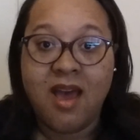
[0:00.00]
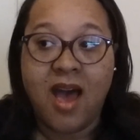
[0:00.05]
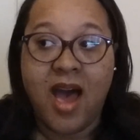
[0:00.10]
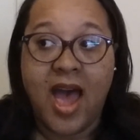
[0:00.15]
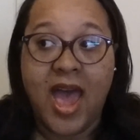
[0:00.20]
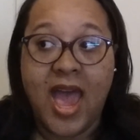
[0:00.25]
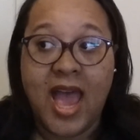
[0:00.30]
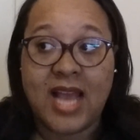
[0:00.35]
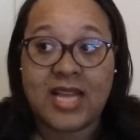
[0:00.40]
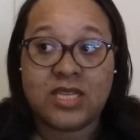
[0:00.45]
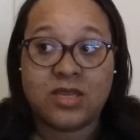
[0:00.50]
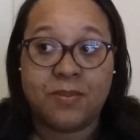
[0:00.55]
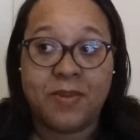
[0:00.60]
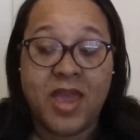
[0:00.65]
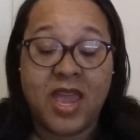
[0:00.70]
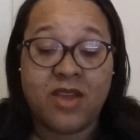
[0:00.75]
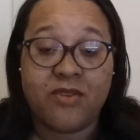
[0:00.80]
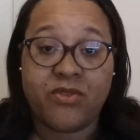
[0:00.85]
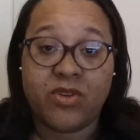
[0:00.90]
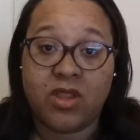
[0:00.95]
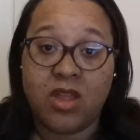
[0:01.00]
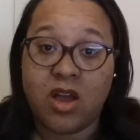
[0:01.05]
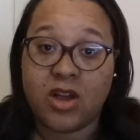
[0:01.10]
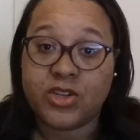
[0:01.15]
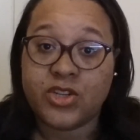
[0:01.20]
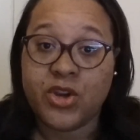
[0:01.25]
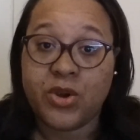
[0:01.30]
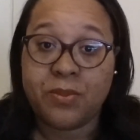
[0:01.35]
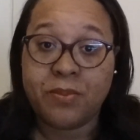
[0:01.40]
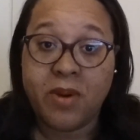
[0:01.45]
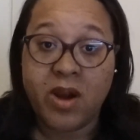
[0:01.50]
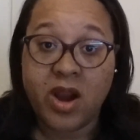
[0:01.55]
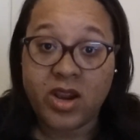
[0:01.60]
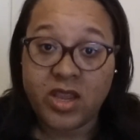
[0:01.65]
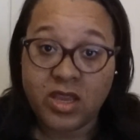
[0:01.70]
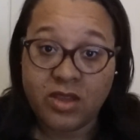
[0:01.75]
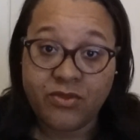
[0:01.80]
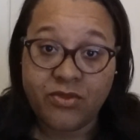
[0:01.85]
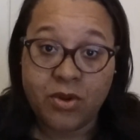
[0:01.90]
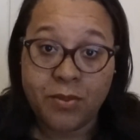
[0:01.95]
I had to pay for long-term
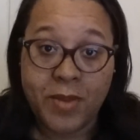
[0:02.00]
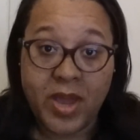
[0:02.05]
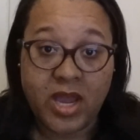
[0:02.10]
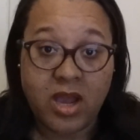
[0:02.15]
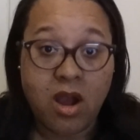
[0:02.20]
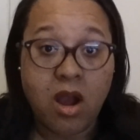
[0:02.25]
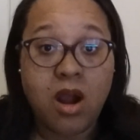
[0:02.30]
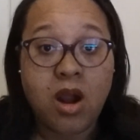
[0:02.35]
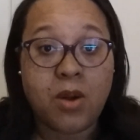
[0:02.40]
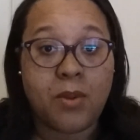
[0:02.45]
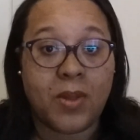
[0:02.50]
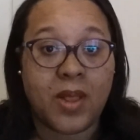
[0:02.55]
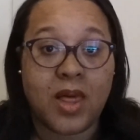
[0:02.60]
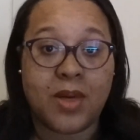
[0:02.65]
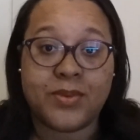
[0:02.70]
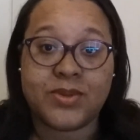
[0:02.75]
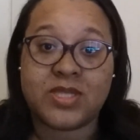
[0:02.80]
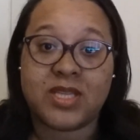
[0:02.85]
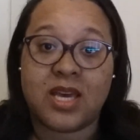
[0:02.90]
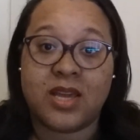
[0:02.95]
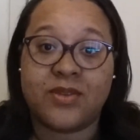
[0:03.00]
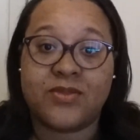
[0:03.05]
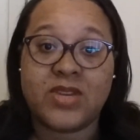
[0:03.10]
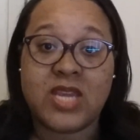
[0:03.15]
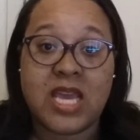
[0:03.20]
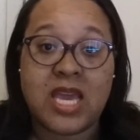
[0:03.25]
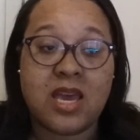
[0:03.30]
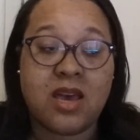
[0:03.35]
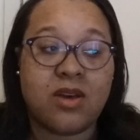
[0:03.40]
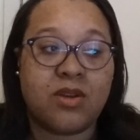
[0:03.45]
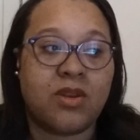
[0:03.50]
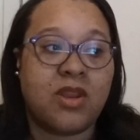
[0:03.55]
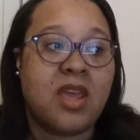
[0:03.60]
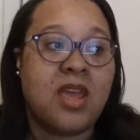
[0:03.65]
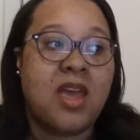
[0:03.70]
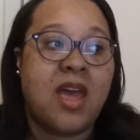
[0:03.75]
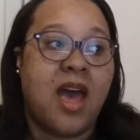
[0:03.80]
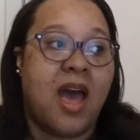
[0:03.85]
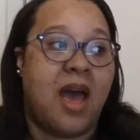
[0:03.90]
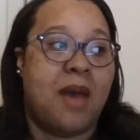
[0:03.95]
parking for my car while I was out of town.
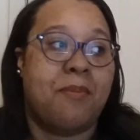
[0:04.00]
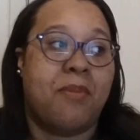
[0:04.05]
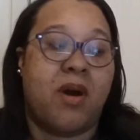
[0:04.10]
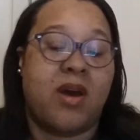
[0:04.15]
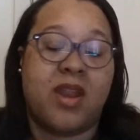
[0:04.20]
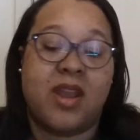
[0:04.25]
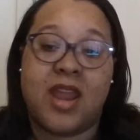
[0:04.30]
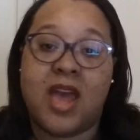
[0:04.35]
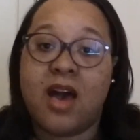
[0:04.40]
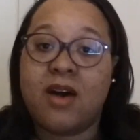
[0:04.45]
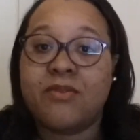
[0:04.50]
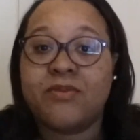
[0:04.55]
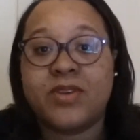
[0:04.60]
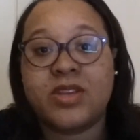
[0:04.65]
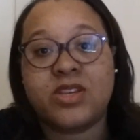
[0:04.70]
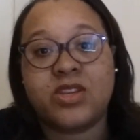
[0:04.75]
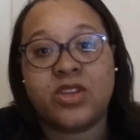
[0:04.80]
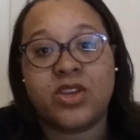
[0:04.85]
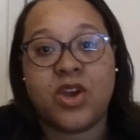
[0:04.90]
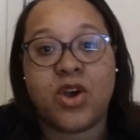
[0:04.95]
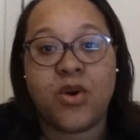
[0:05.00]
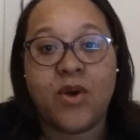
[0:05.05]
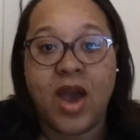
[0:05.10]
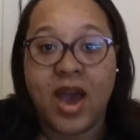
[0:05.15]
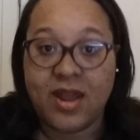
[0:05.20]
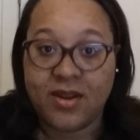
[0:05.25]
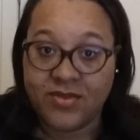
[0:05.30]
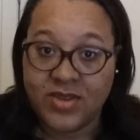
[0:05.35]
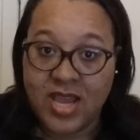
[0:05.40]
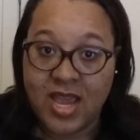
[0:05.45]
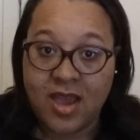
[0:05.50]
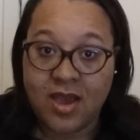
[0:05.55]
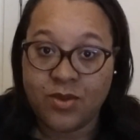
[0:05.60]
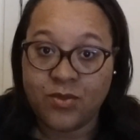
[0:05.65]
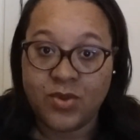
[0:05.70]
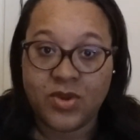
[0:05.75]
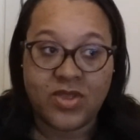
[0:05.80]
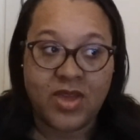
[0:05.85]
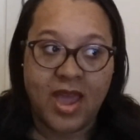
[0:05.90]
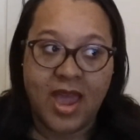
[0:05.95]
I bought an outfit to go out of
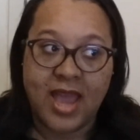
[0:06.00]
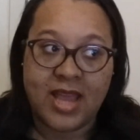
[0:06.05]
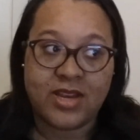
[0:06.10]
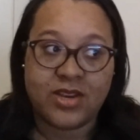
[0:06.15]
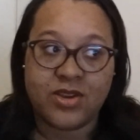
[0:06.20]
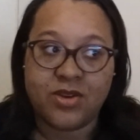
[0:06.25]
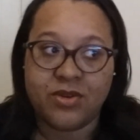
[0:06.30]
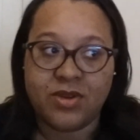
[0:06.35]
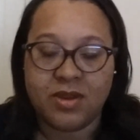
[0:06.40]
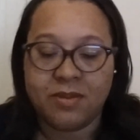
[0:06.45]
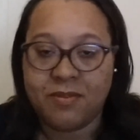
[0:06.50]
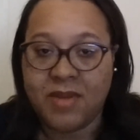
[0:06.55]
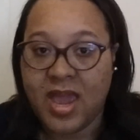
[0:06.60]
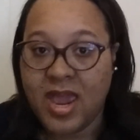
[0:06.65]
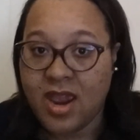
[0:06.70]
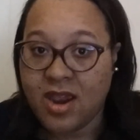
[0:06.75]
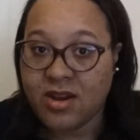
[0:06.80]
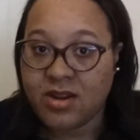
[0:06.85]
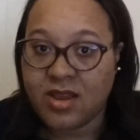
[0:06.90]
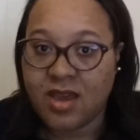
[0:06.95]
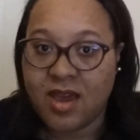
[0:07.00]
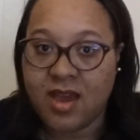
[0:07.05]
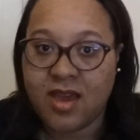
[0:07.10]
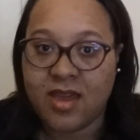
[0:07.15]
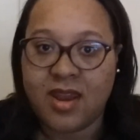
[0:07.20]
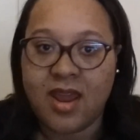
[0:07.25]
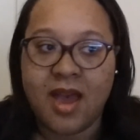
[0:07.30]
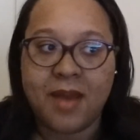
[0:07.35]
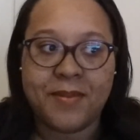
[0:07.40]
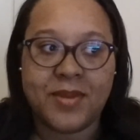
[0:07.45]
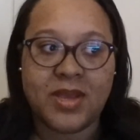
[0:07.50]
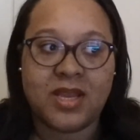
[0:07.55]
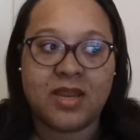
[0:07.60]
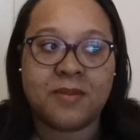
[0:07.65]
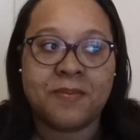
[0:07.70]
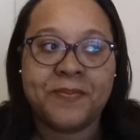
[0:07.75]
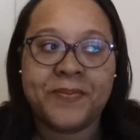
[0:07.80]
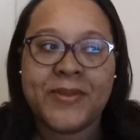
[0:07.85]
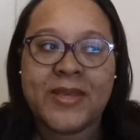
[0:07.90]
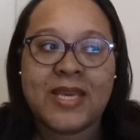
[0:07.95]
town with. I had to go get my hair done. I
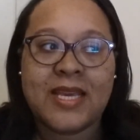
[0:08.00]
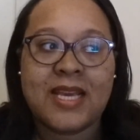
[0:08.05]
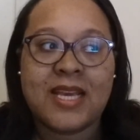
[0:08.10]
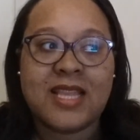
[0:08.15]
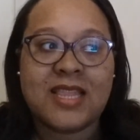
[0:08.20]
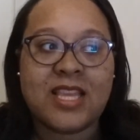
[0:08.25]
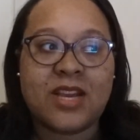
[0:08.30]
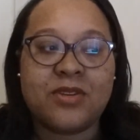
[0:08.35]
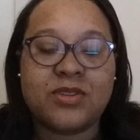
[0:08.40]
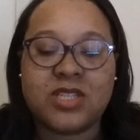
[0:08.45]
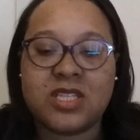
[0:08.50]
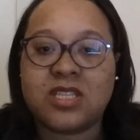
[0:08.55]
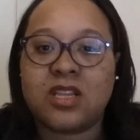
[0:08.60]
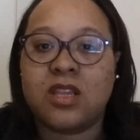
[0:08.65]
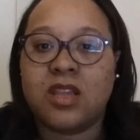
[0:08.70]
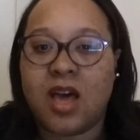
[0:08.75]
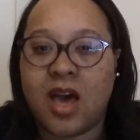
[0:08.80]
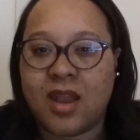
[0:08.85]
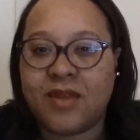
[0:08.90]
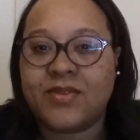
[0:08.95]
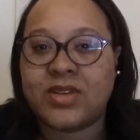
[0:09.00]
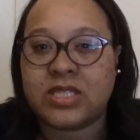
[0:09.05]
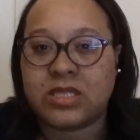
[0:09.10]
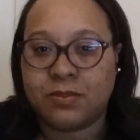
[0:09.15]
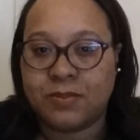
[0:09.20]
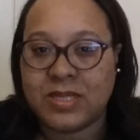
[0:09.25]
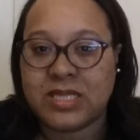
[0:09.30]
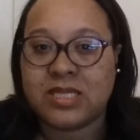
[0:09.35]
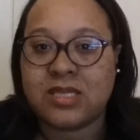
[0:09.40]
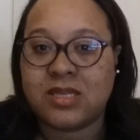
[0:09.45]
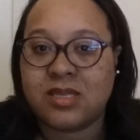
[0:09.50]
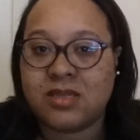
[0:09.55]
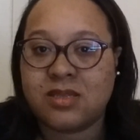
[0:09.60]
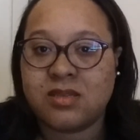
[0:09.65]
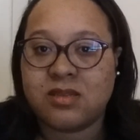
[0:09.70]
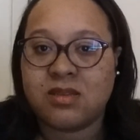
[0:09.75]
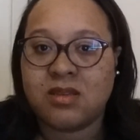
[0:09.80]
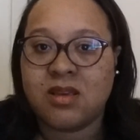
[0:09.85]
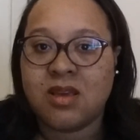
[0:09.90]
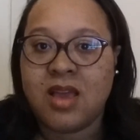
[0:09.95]
mean, there was just a lot of
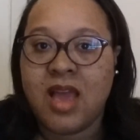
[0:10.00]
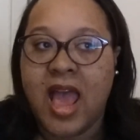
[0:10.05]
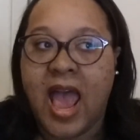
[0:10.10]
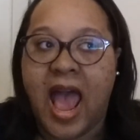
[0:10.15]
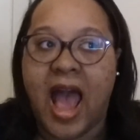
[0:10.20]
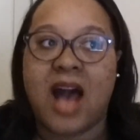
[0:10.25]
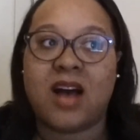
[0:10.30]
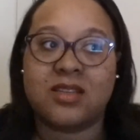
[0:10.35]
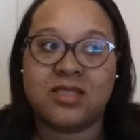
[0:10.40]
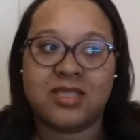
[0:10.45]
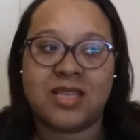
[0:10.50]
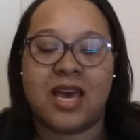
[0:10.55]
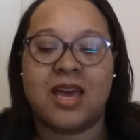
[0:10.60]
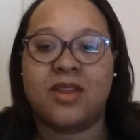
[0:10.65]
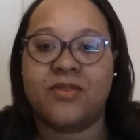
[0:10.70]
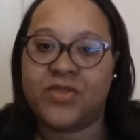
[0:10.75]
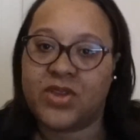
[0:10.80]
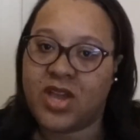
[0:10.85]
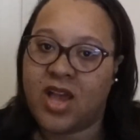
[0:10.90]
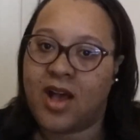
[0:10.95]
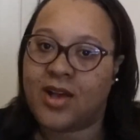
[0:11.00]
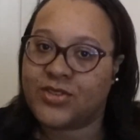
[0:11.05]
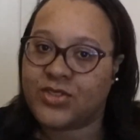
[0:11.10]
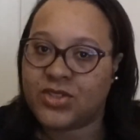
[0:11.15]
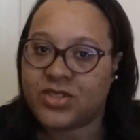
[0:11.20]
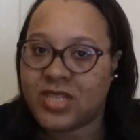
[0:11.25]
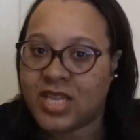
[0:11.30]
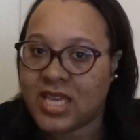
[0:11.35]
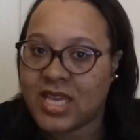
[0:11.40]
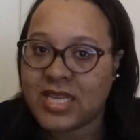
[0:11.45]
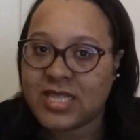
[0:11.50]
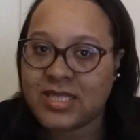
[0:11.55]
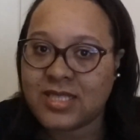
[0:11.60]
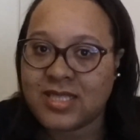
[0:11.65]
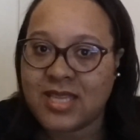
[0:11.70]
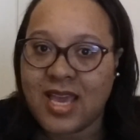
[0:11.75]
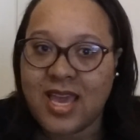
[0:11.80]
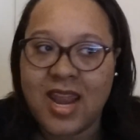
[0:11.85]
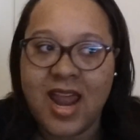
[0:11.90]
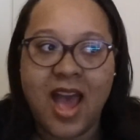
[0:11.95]
expenses outside of the concert
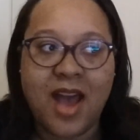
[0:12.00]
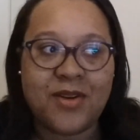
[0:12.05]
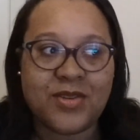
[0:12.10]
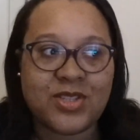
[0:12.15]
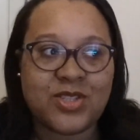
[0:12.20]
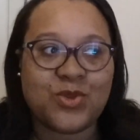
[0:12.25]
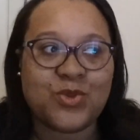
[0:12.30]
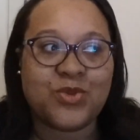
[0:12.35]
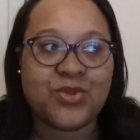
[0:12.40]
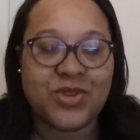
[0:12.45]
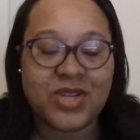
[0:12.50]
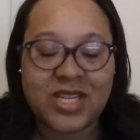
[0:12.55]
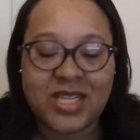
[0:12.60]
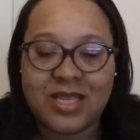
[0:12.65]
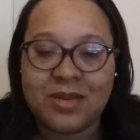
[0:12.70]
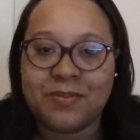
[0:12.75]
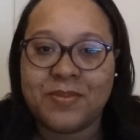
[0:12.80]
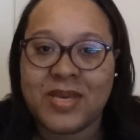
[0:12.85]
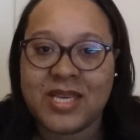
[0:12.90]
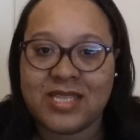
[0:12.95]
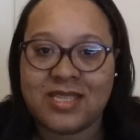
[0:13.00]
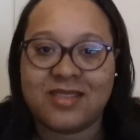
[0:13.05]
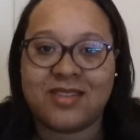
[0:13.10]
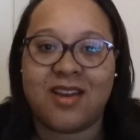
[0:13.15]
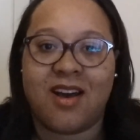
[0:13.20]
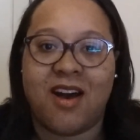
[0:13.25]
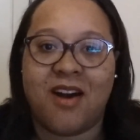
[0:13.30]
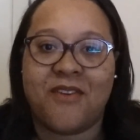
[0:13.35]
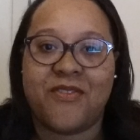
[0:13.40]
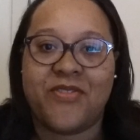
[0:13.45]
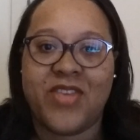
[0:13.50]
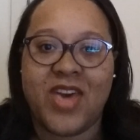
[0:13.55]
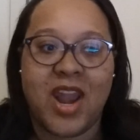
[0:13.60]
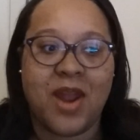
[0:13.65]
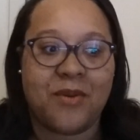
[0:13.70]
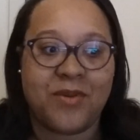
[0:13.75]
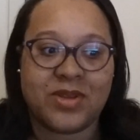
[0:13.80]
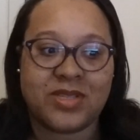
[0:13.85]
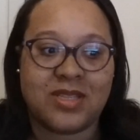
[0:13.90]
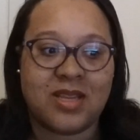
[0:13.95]
tickets, and I was really pissed off that
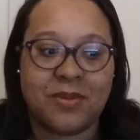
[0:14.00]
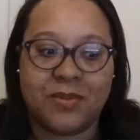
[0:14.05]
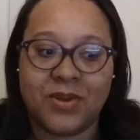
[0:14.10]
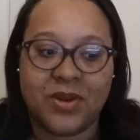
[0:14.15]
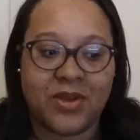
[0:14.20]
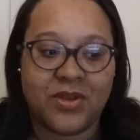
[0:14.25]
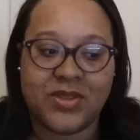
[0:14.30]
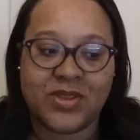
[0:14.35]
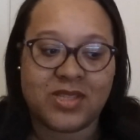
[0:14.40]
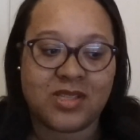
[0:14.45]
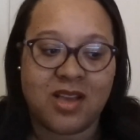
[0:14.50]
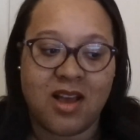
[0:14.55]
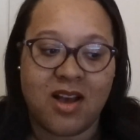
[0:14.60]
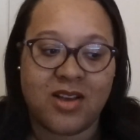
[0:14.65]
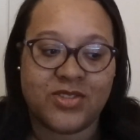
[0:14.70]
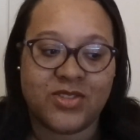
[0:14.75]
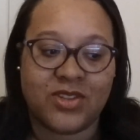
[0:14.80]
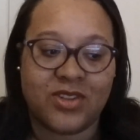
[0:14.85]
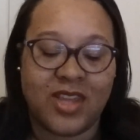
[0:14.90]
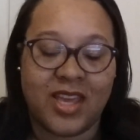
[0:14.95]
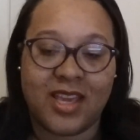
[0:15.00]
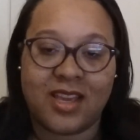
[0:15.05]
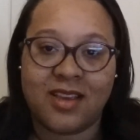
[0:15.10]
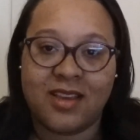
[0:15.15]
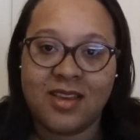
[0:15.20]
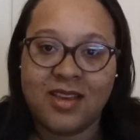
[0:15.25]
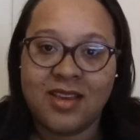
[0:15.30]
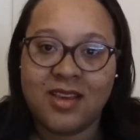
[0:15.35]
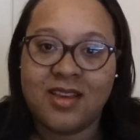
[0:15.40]
I wasn't able to go to this concert. Like,